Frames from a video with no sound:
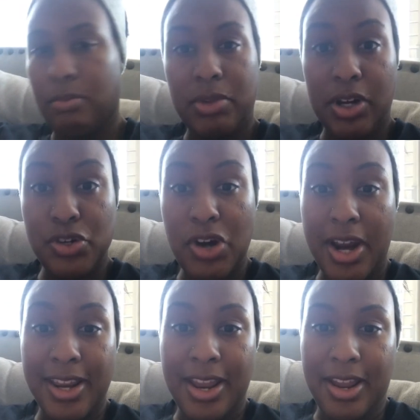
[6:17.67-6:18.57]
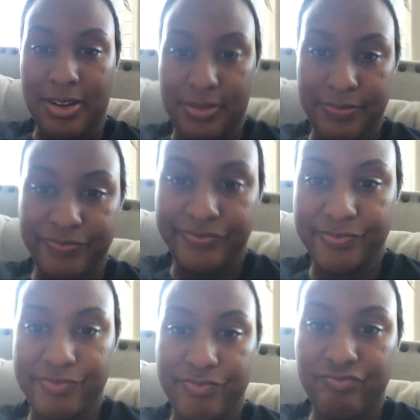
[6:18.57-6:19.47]
going to try again.
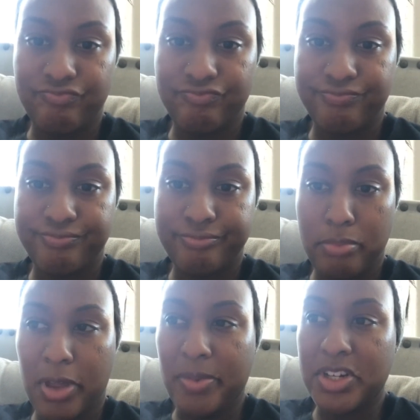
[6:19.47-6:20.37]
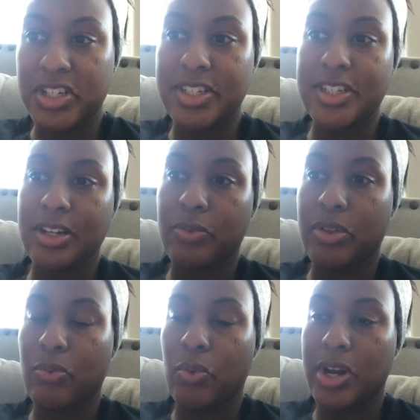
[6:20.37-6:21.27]
Maybe just stick
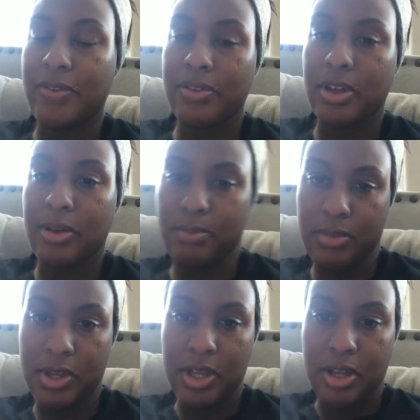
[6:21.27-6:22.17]
with one of them,